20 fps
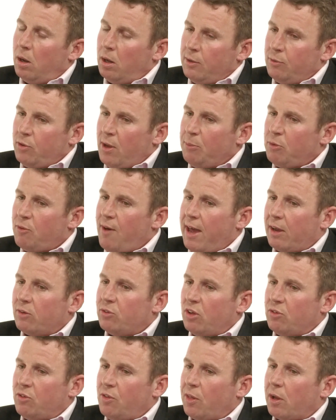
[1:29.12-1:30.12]
In terms of
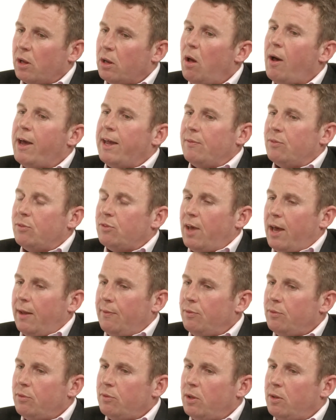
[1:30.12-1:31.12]
access at the client's
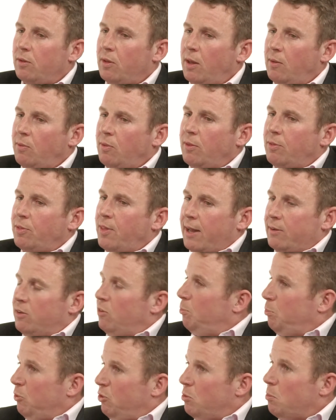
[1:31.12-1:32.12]
end, that
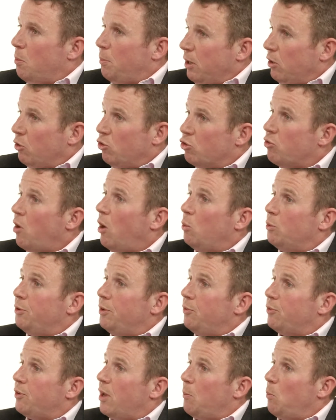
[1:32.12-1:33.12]
is presumably controlled
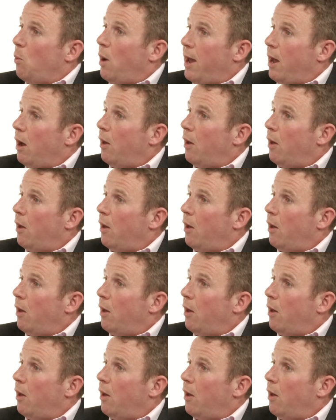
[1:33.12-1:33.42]
in some way.